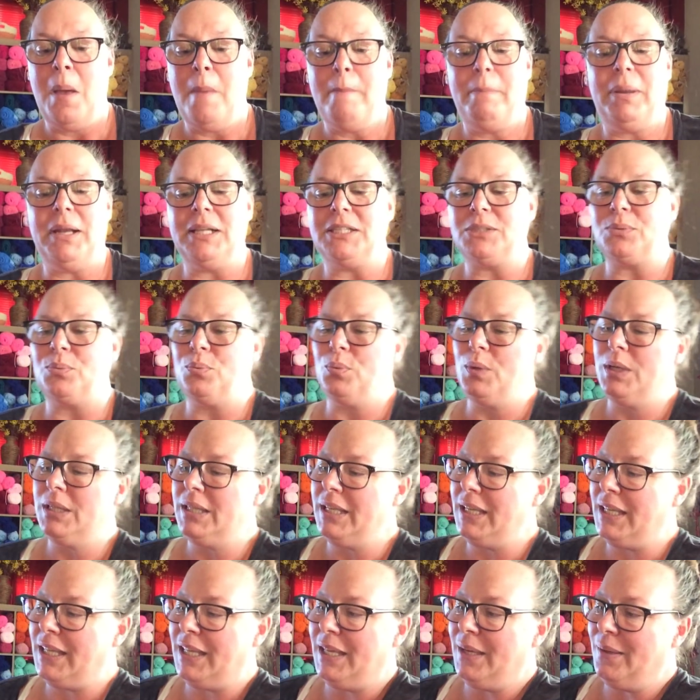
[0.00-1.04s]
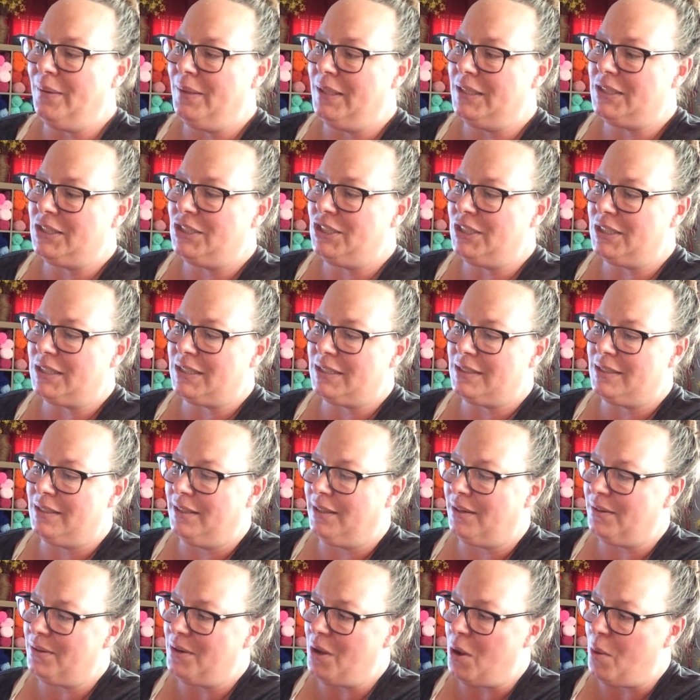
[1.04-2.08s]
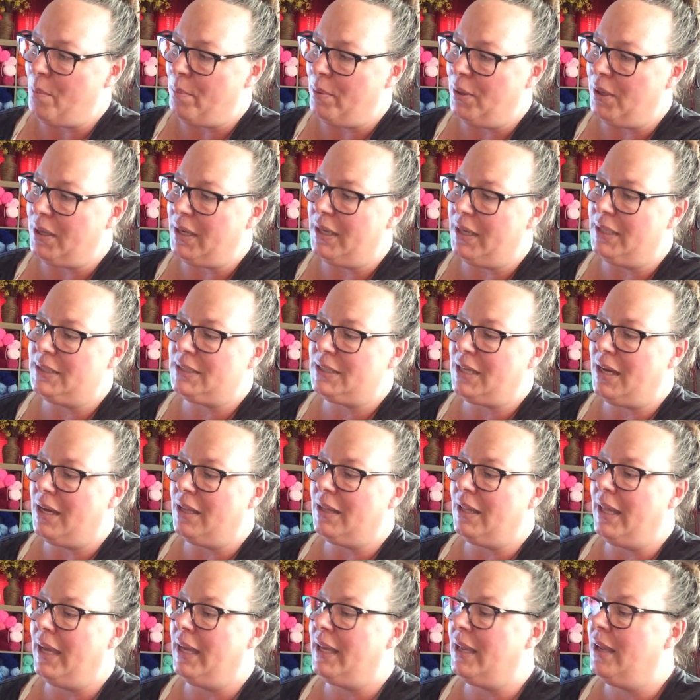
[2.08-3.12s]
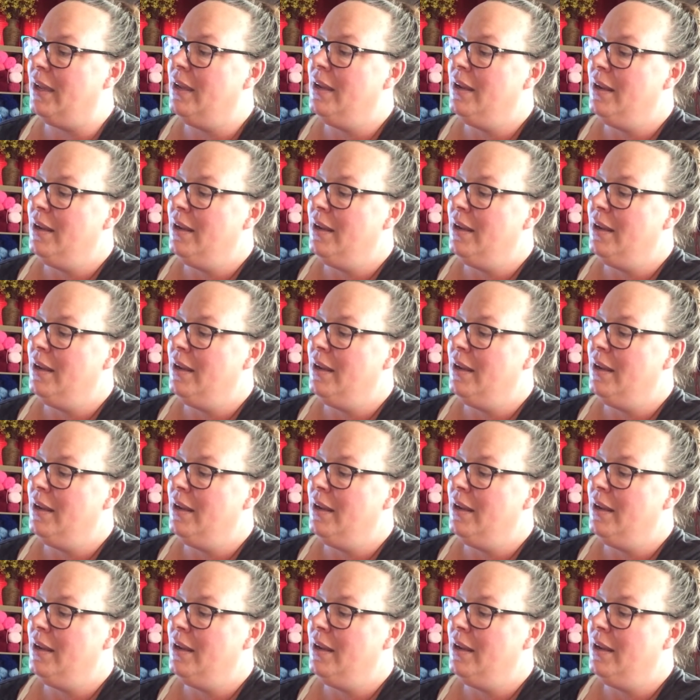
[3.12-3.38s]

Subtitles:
But it's really cute. It's just a little notebook, and it's got like